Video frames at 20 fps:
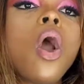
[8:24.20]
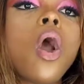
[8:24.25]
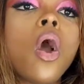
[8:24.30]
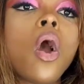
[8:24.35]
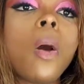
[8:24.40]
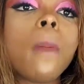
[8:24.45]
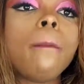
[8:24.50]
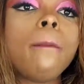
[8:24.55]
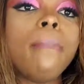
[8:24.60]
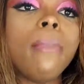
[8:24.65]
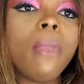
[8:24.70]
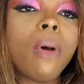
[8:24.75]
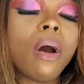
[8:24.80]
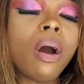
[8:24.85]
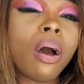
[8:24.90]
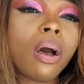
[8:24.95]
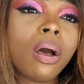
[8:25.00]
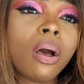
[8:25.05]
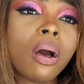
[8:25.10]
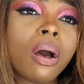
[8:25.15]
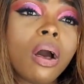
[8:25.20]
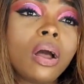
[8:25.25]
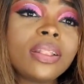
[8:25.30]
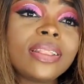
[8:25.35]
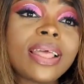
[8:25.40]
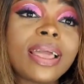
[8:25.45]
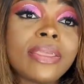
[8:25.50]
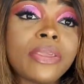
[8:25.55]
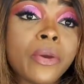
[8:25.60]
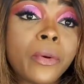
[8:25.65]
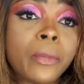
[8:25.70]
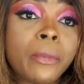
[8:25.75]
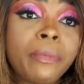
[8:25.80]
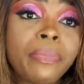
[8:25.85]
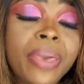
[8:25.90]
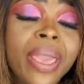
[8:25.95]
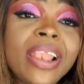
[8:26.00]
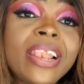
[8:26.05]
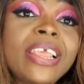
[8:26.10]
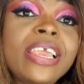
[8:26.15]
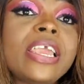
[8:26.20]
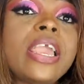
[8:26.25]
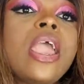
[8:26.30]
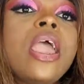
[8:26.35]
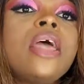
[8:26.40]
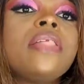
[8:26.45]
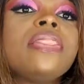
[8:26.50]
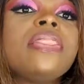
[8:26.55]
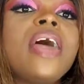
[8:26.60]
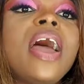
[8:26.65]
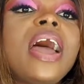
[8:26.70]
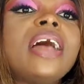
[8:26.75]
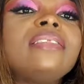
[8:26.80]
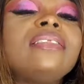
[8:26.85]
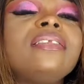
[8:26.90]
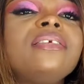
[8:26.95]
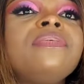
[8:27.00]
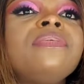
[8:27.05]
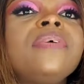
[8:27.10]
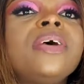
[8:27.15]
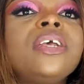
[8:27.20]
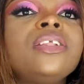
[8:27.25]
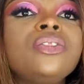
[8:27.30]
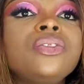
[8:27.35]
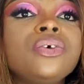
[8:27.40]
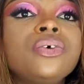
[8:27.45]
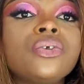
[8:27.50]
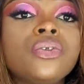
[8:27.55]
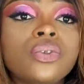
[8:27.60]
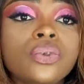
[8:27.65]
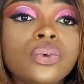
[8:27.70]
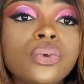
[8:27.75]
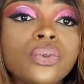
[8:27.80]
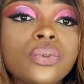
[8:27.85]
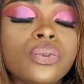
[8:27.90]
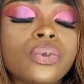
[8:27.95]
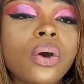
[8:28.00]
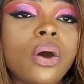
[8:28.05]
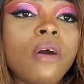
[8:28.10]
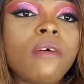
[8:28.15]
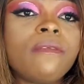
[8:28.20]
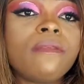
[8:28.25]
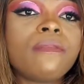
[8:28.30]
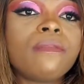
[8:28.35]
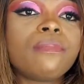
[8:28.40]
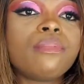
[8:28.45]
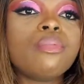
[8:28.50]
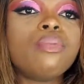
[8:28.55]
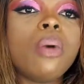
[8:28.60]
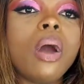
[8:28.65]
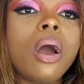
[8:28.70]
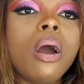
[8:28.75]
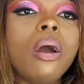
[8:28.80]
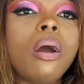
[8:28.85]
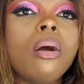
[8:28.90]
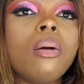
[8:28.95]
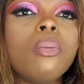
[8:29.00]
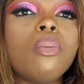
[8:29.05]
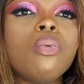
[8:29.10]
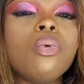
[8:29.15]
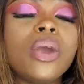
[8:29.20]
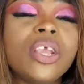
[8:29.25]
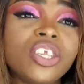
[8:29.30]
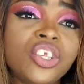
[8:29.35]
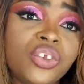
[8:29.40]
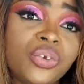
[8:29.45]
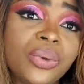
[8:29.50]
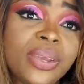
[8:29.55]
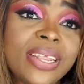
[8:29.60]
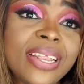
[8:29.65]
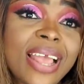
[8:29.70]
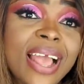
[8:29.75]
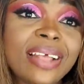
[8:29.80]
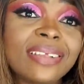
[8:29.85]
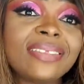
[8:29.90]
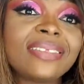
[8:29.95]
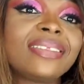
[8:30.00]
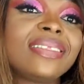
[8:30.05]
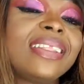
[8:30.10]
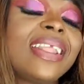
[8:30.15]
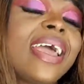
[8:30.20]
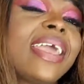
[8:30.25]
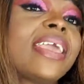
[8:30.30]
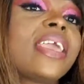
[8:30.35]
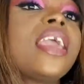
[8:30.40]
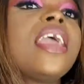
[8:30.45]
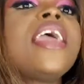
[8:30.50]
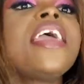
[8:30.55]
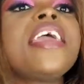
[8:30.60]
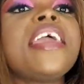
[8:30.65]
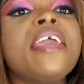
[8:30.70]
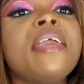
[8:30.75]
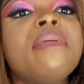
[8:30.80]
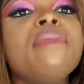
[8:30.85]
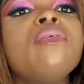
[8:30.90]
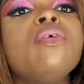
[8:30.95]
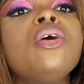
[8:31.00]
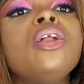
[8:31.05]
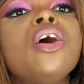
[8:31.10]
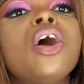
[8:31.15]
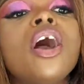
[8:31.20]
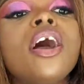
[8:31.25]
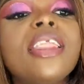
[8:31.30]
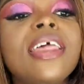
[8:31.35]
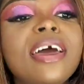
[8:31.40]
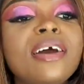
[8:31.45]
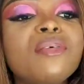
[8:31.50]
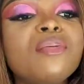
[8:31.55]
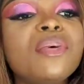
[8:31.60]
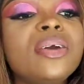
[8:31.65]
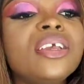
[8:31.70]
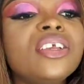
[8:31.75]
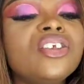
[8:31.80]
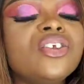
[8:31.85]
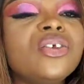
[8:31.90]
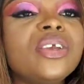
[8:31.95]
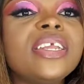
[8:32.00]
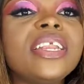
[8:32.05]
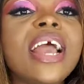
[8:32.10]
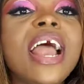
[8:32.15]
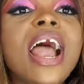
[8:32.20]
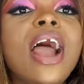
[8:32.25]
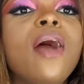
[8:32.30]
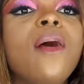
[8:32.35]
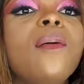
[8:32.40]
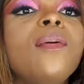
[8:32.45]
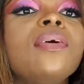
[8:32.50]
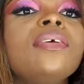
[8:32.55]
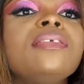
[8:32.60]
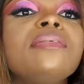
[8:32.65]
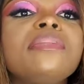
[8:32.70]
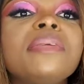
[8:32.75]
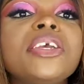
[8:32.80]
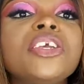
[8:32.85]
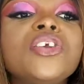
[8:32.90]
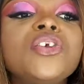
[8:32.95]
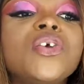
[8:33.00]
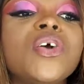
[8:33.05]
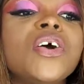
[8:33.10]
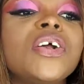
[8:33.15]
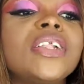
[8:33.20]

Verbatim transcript: Uh, under your belly. There are different tools of uh, waist trainers. Like if you want to order a waist trainer, I always make sure that